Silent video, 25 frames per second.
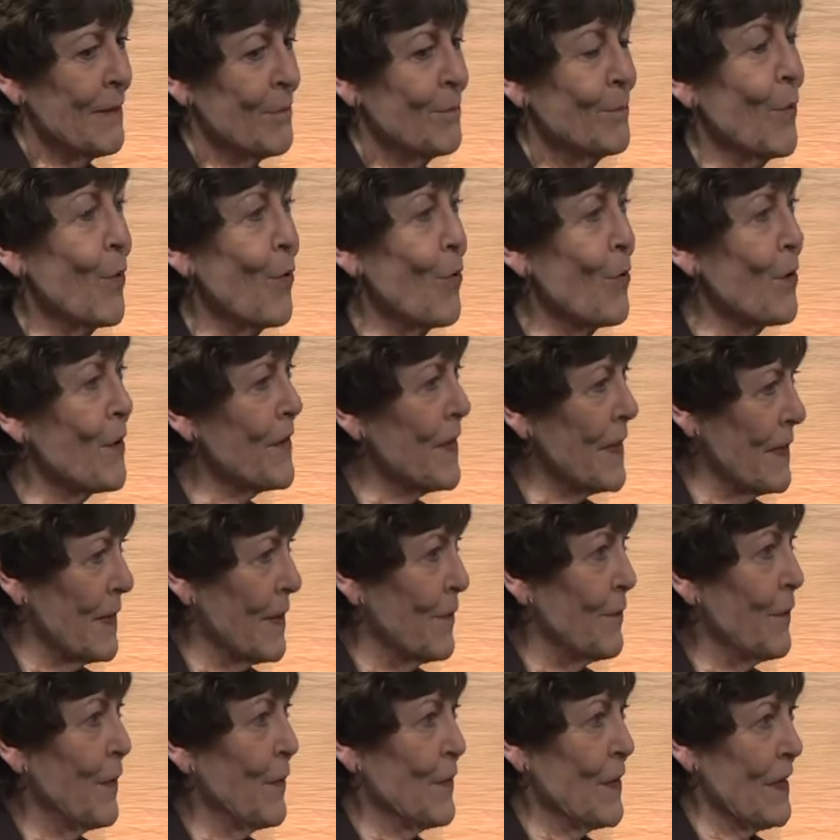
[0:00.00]
more than
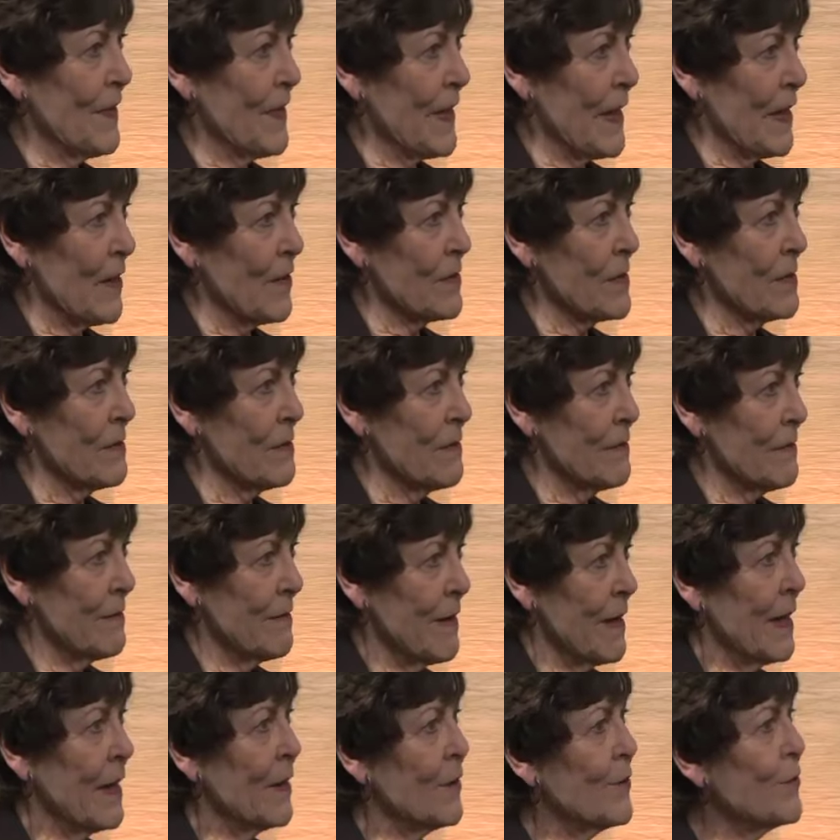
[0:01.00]
the 50,000.
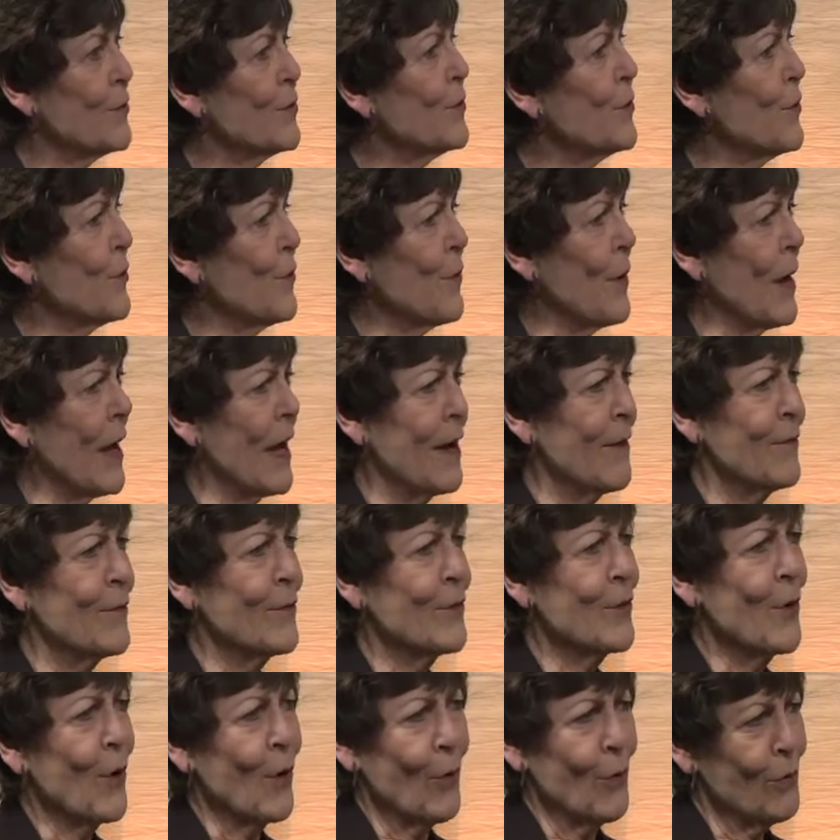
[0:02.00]
Do you
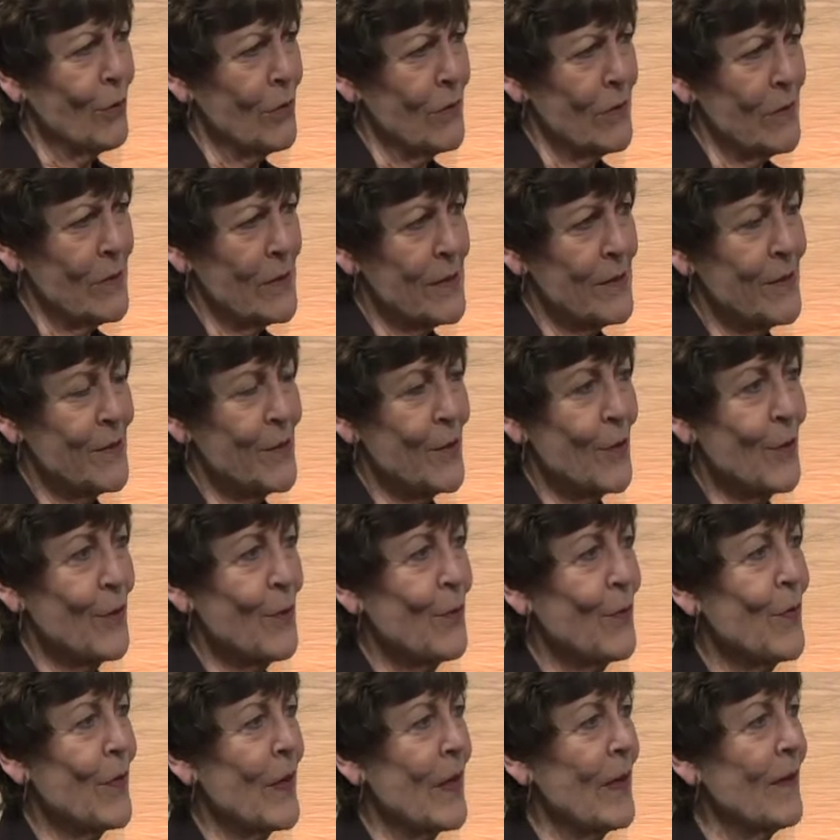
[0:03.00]
have goals? Do
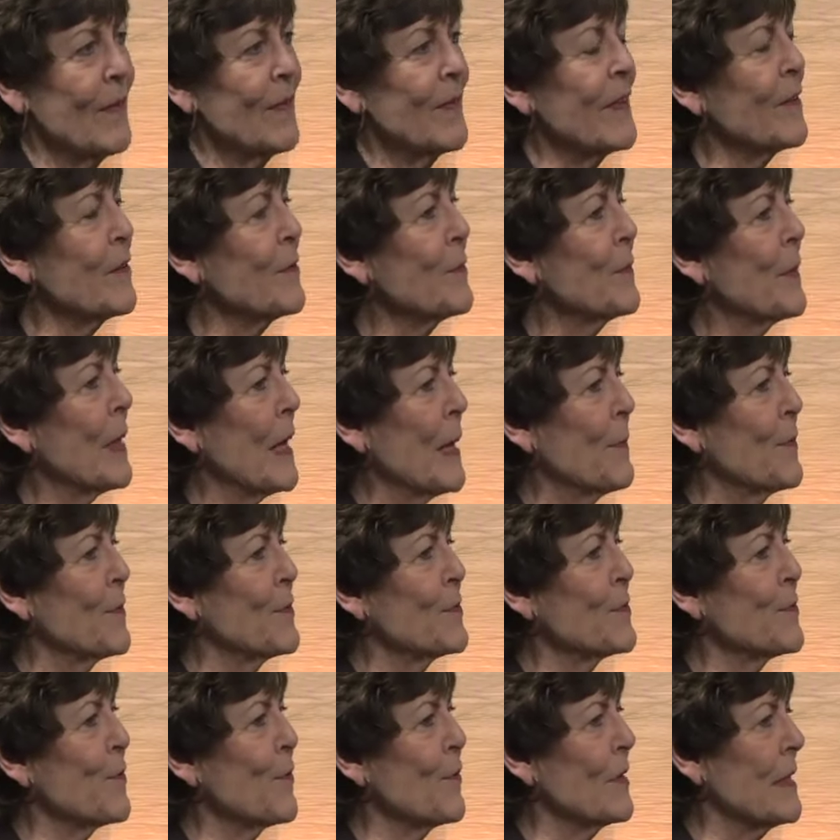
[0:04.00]
you think that the paper
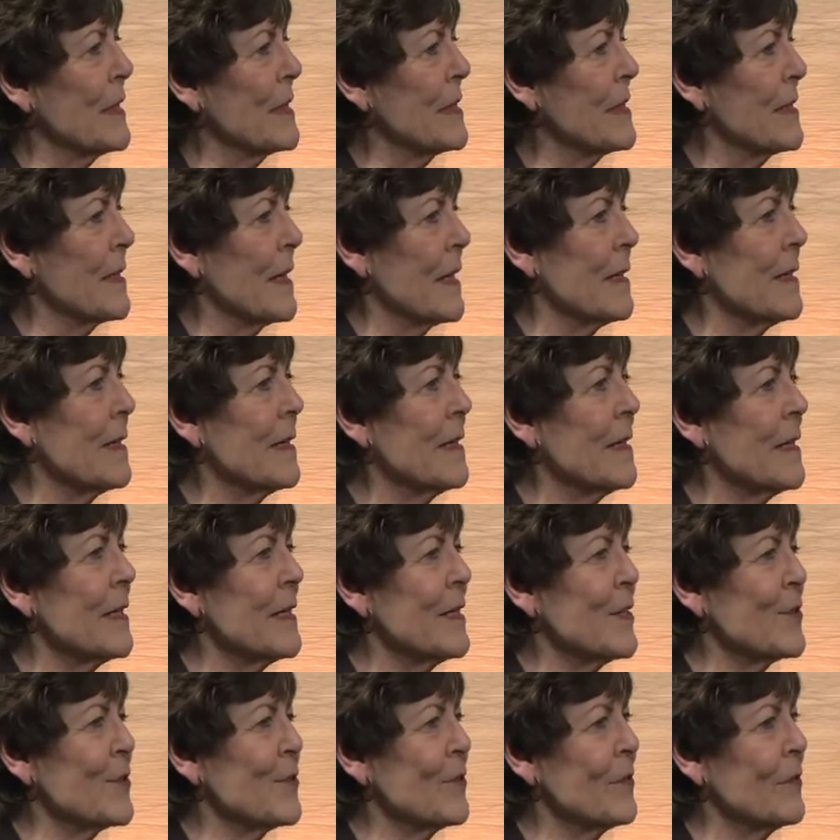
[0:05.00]
is going to set any
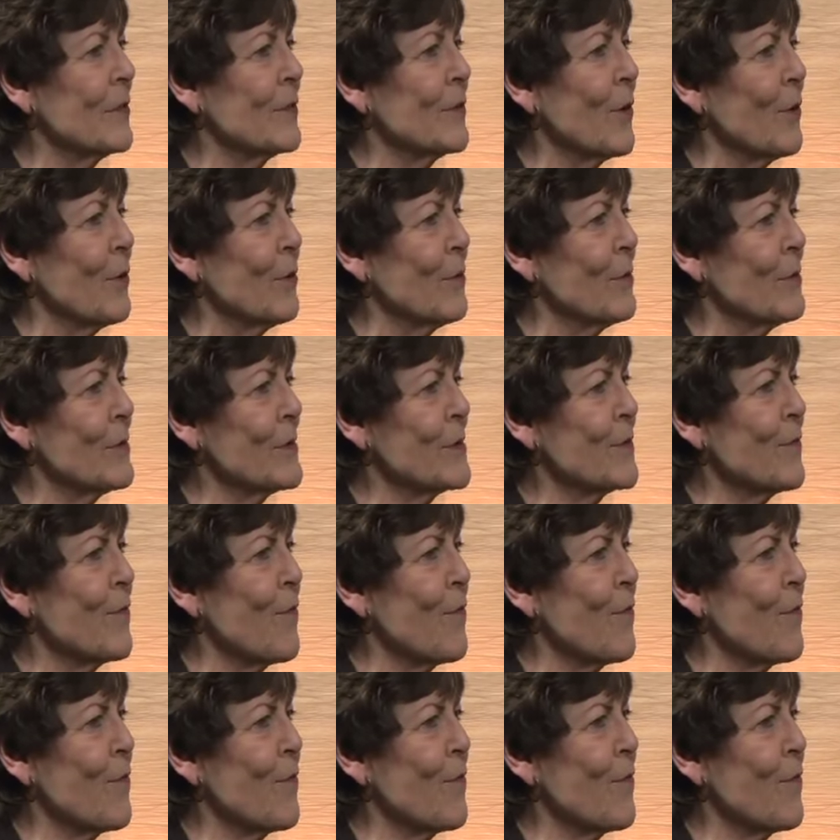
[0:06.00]
additional goals